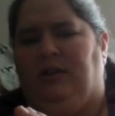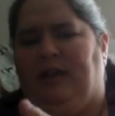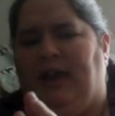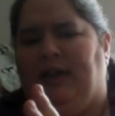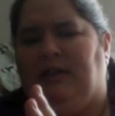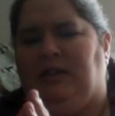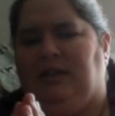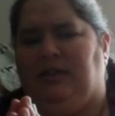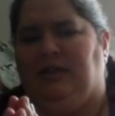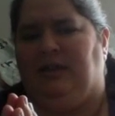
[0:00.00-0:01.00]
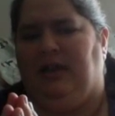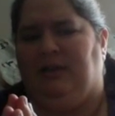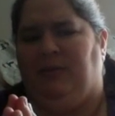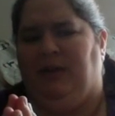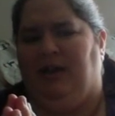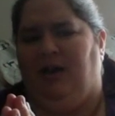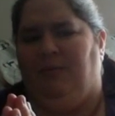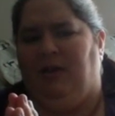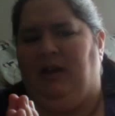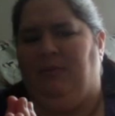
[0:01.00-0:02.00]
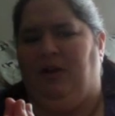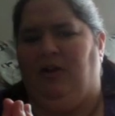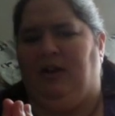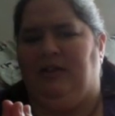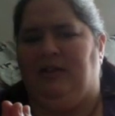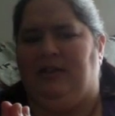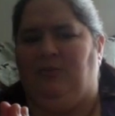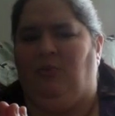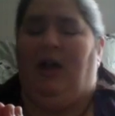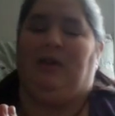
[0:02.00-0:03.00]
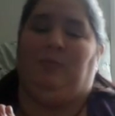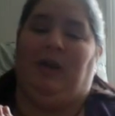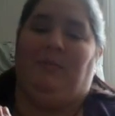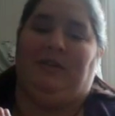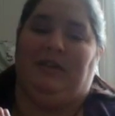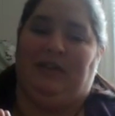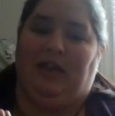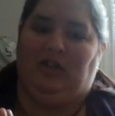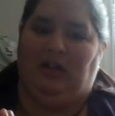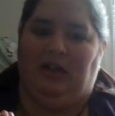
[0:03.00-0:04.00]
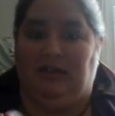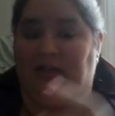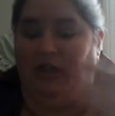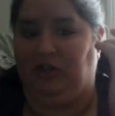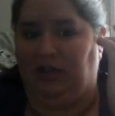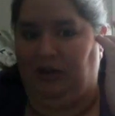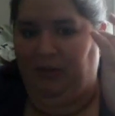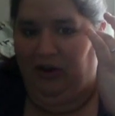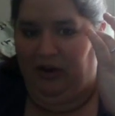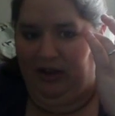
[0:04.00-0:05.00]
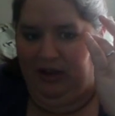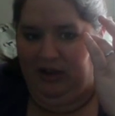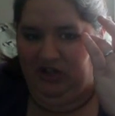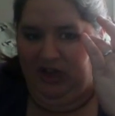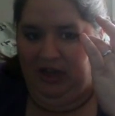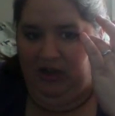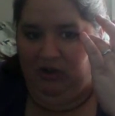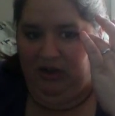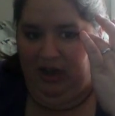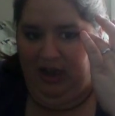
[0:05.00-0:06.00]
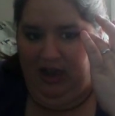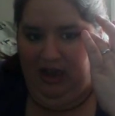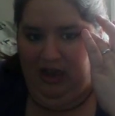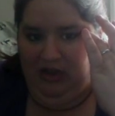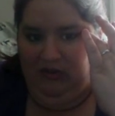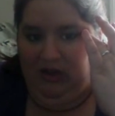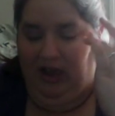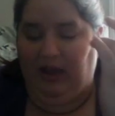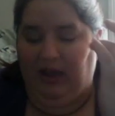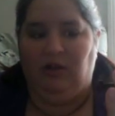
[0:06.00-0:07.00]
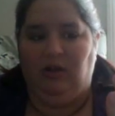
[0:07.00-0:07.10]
that has become an American, well, has become a sensation, because it's not just an American, because you got UK, you got